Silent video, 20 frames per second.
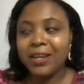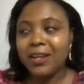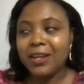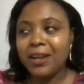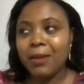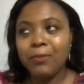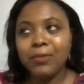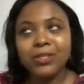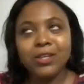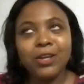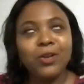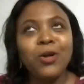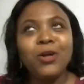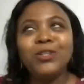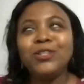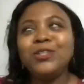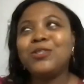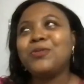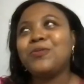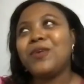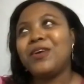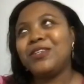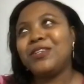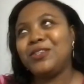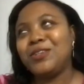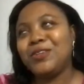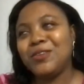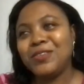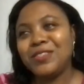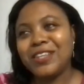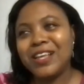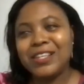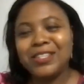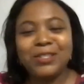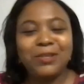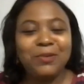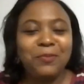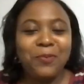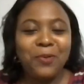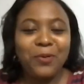Akinlami said, all these questions are
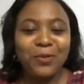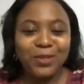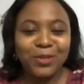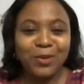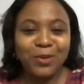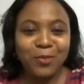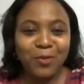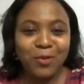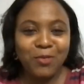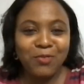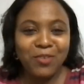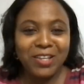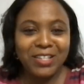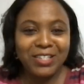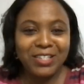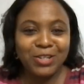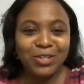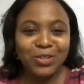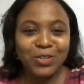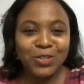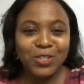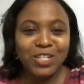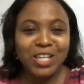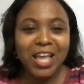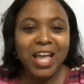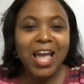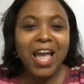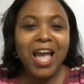symposium conversations.